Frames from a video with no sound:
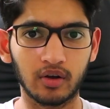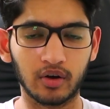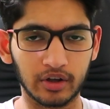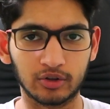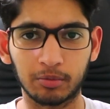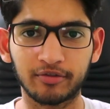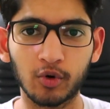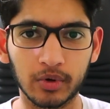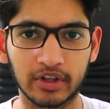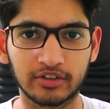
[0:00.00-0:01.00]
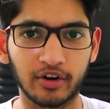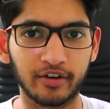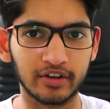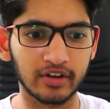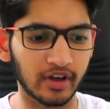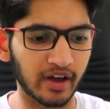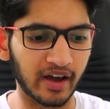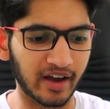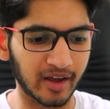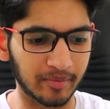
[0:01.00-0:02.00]
Okay, so before we get started,
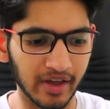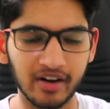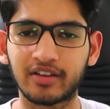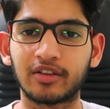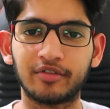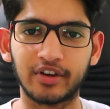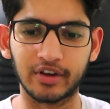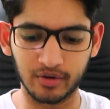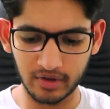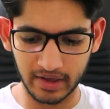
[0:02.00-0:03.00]
I'm editing the video